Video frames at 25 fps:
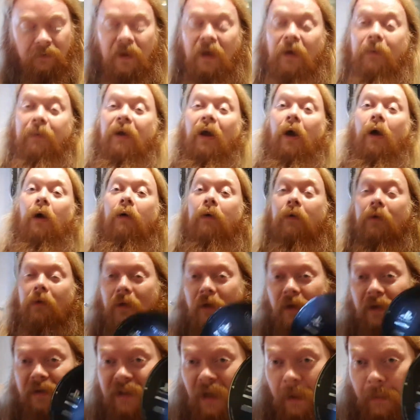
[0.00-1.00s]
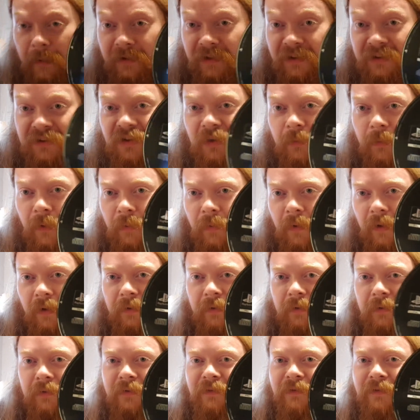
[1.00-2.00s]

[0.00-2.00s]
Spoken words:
There we are. Demo disc number 1.